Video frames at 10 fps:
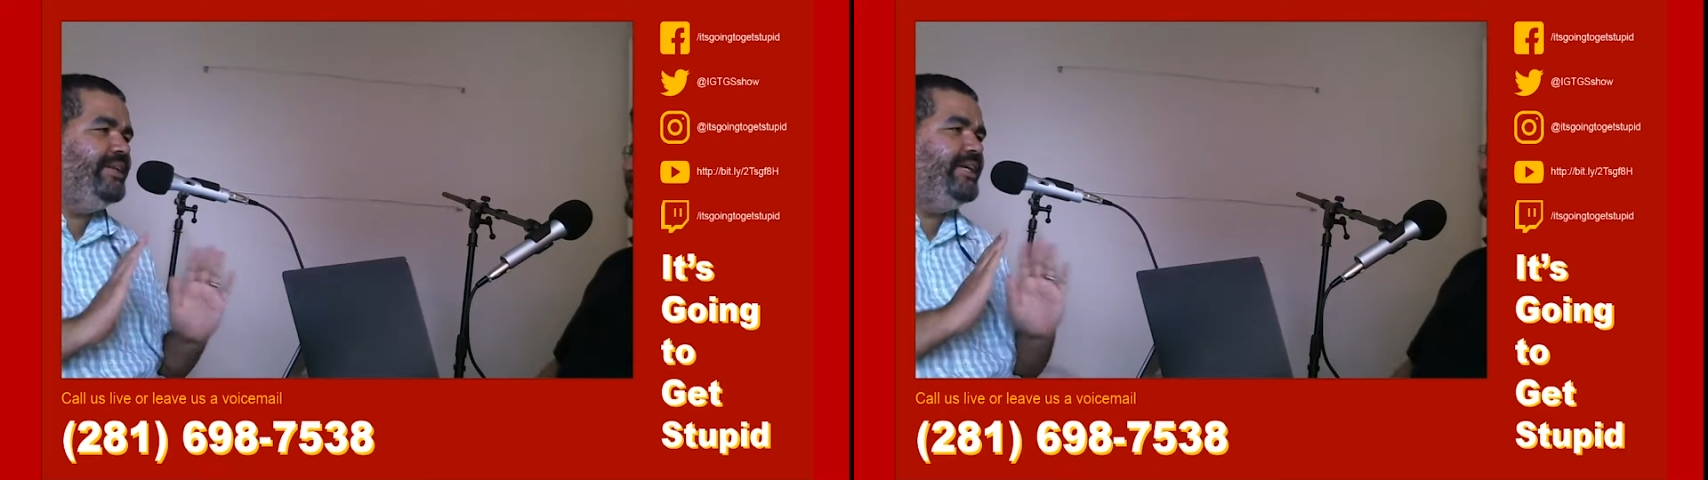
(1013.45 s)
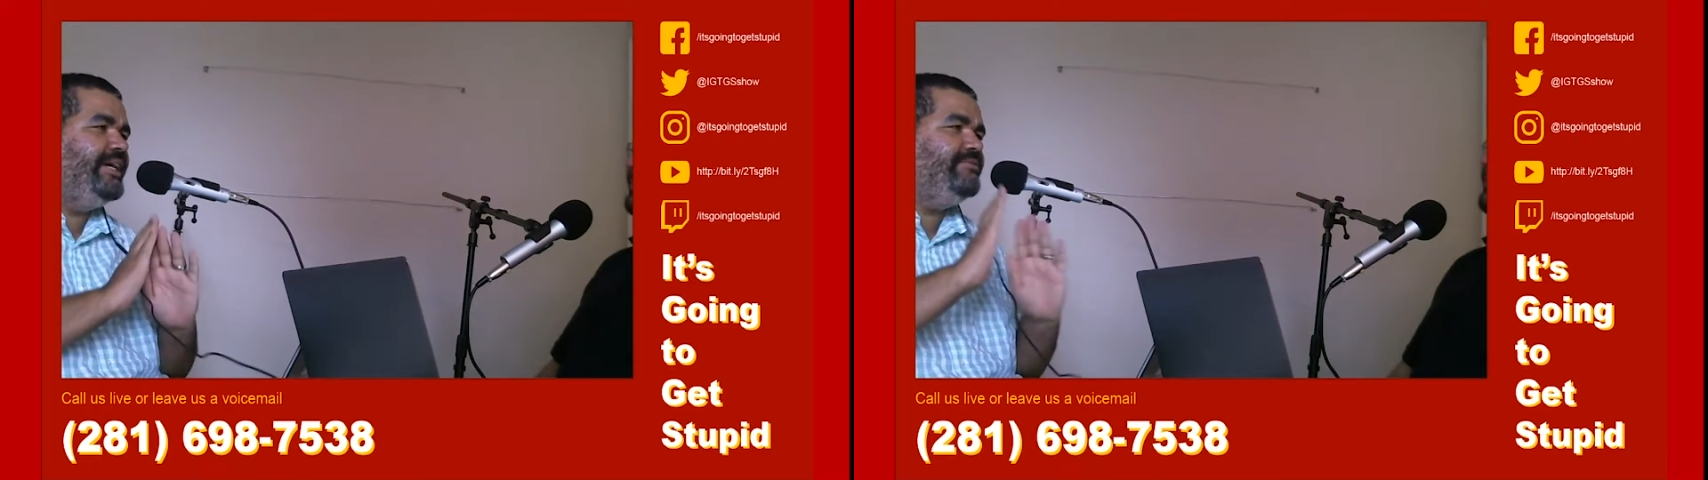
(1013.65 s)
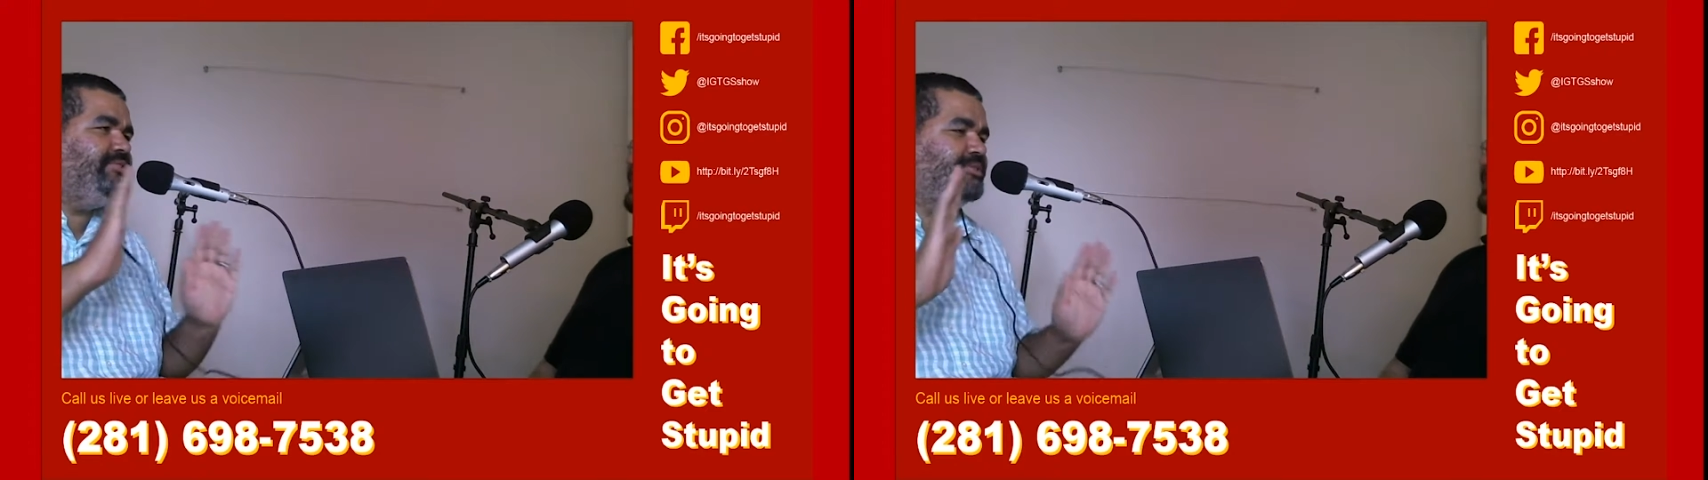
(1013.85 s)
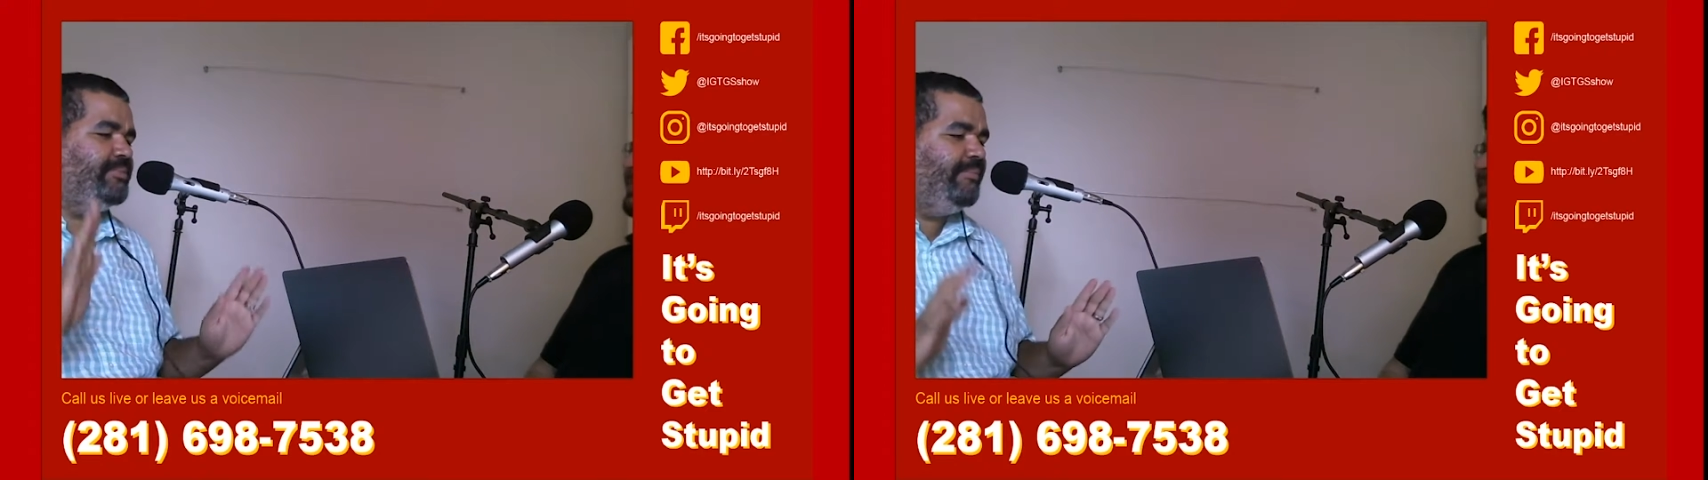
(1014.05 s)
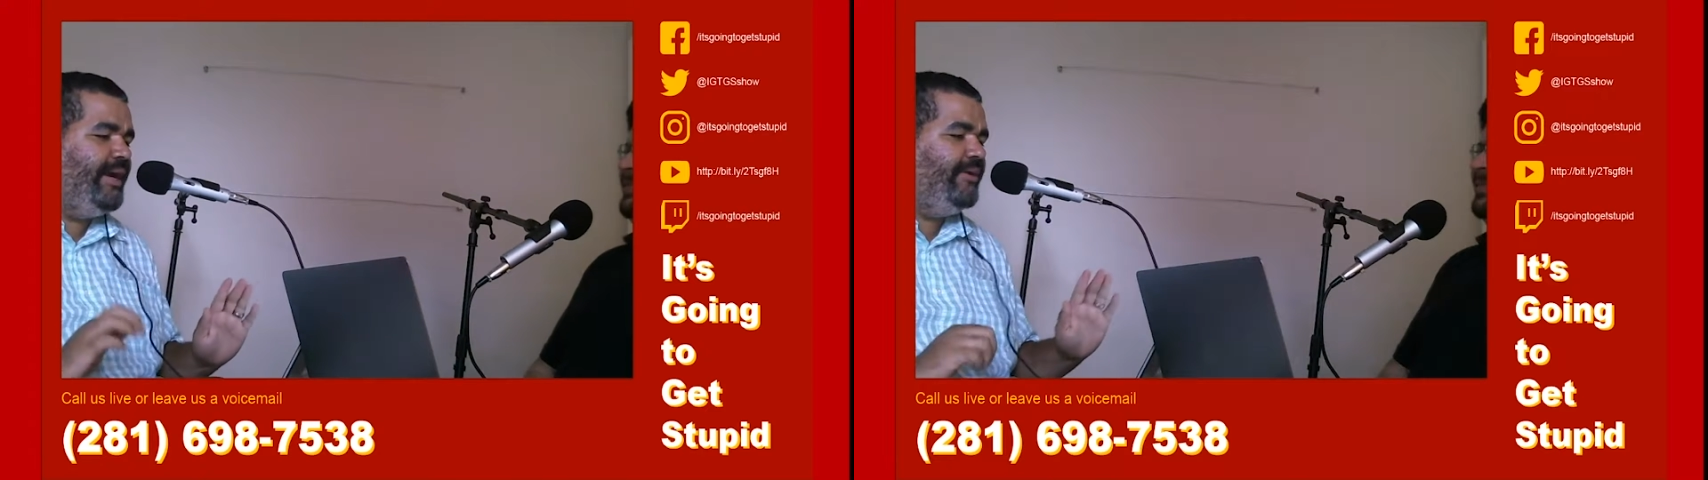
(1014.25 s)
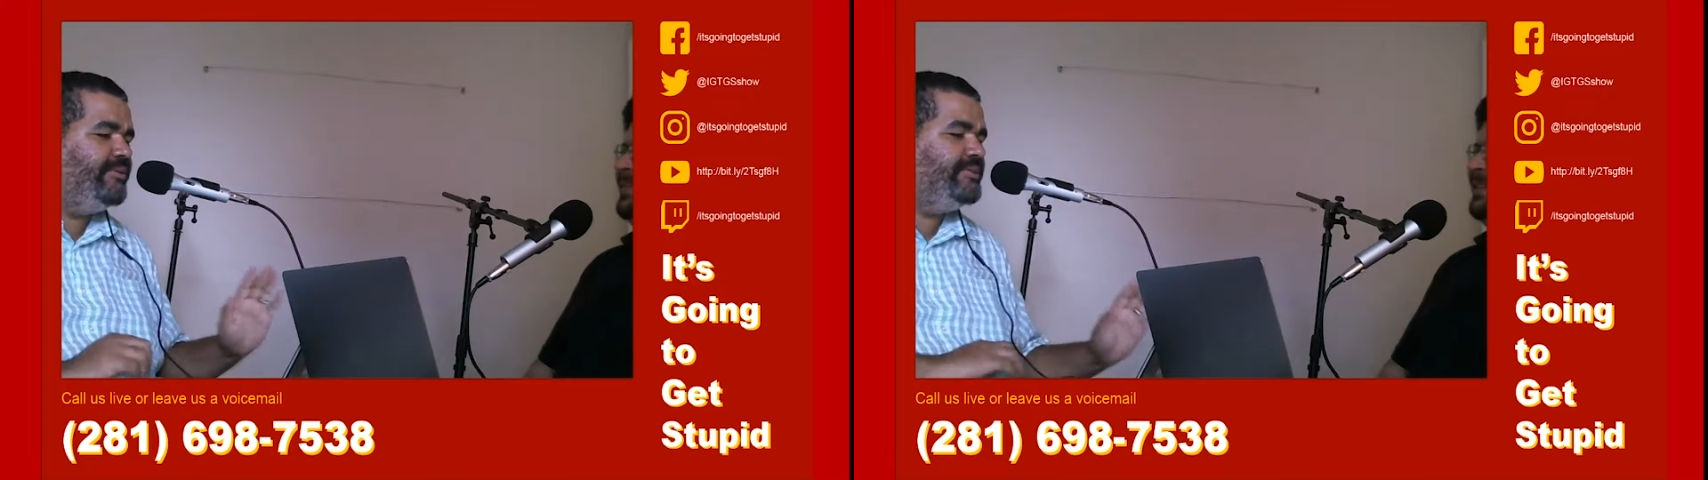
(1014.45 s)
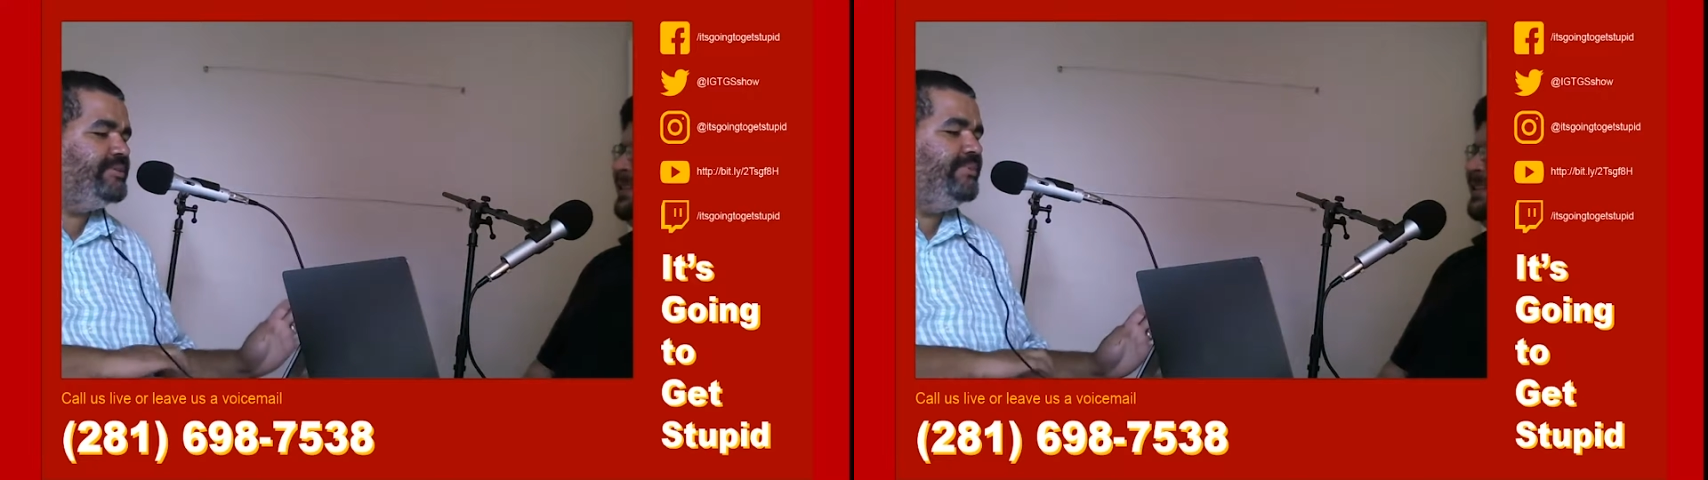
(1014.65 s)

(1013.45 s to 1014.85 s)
any kind of superpowers,